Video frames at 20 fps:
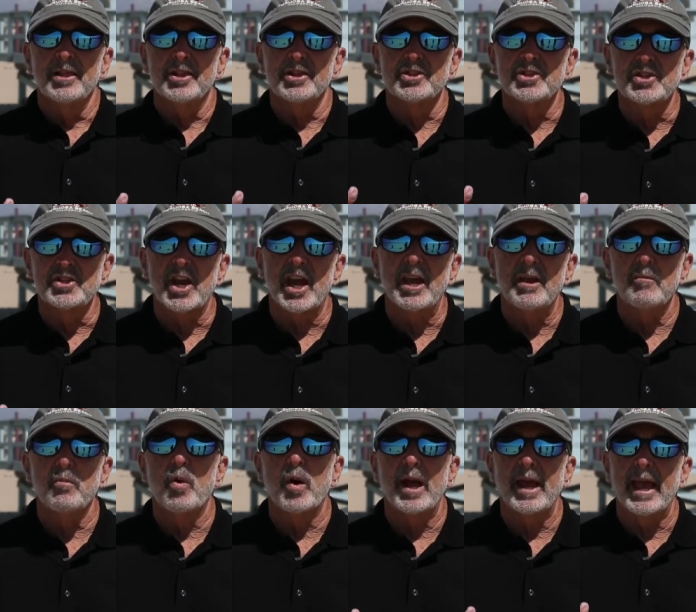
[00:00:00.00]
the
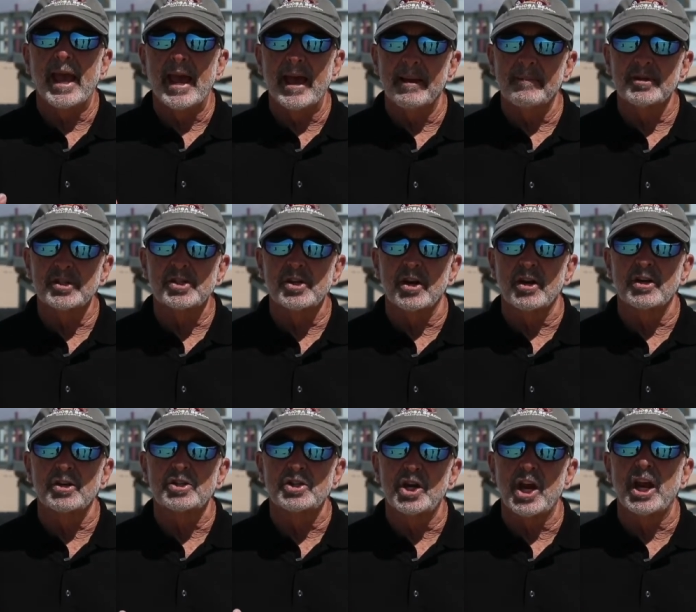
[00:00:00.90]
same way
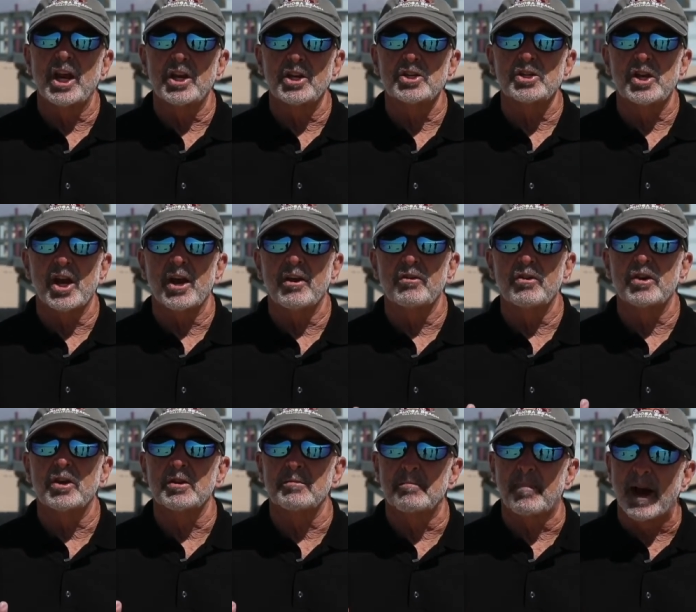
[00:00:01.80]
Amazon changed how
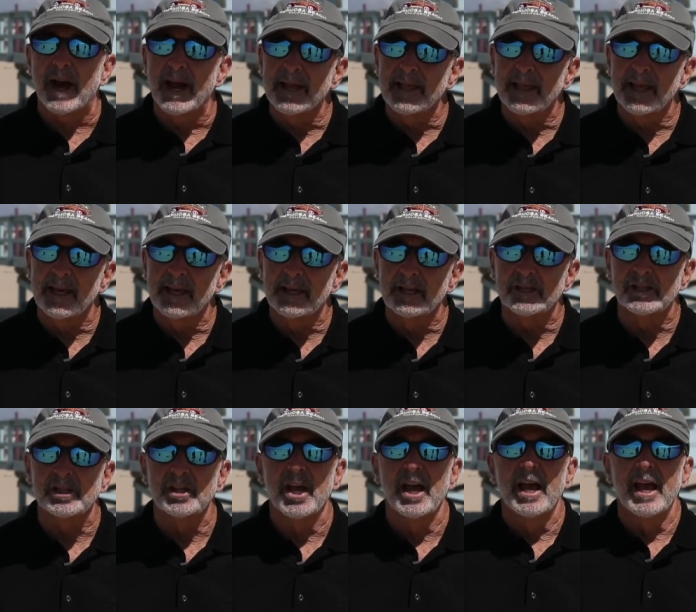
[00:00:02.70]
you can buy
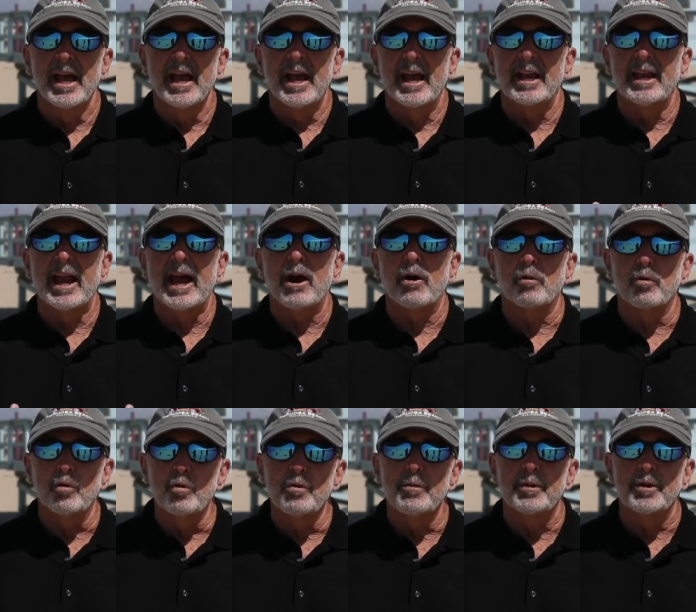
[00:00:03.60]
things and how
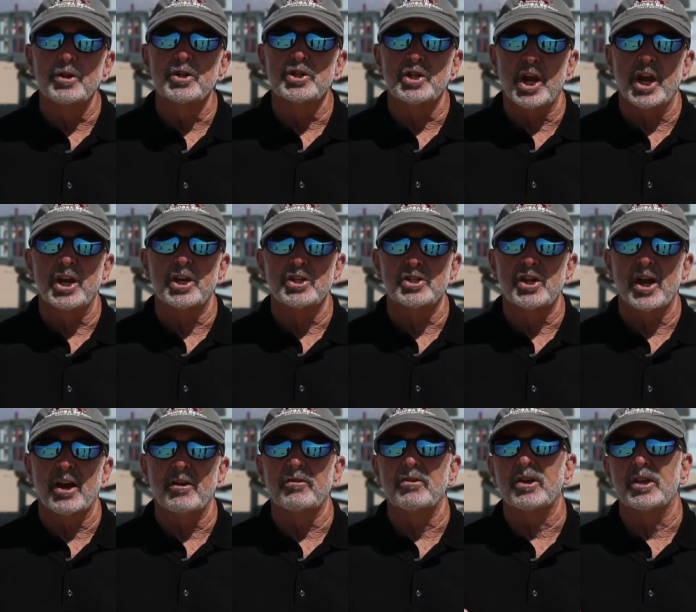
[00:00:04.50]
Uber changed
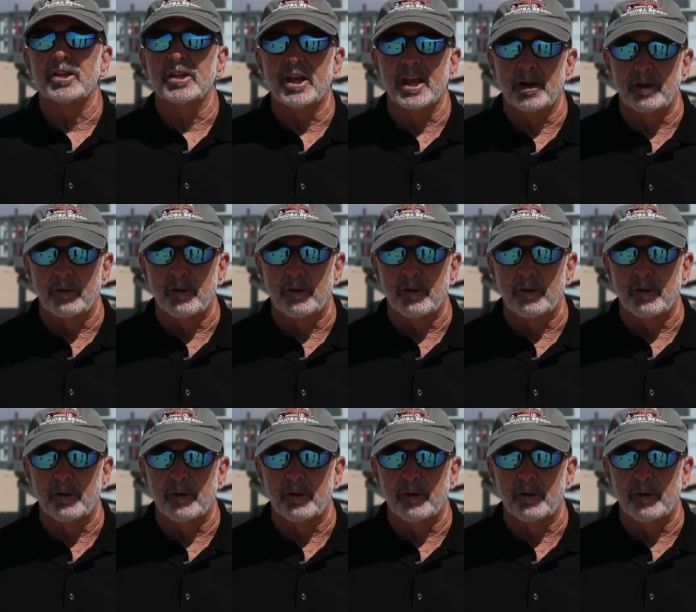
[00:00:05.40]
how you can get